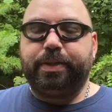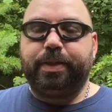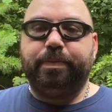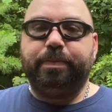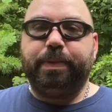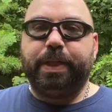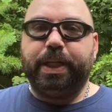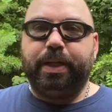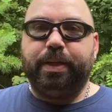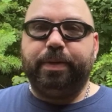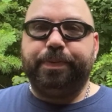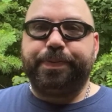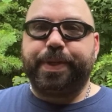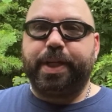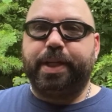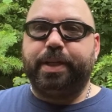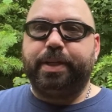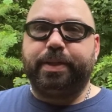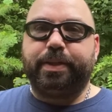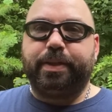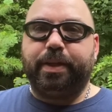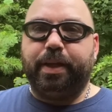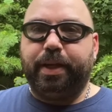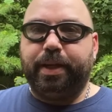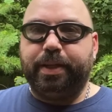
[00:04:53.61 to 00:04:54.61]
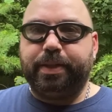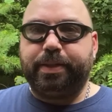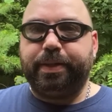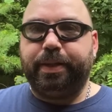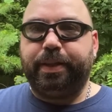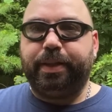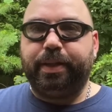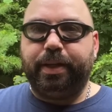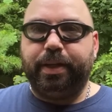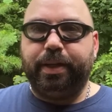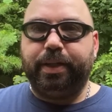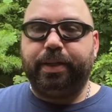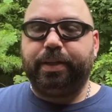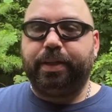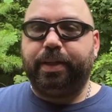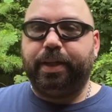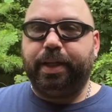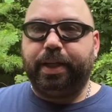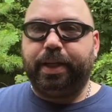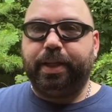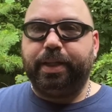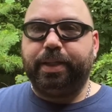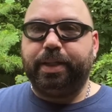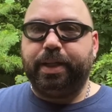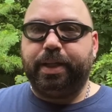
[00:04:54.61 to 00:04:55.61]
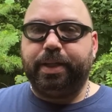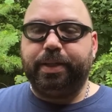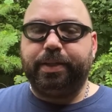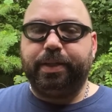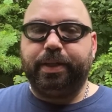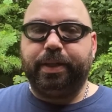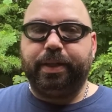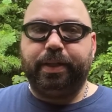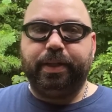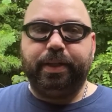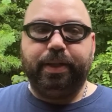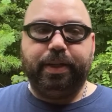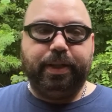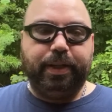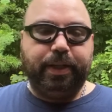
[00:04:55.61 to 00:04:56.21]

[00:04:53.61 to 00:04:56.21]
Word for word: Sometimes I just let it sit there until I can touch it.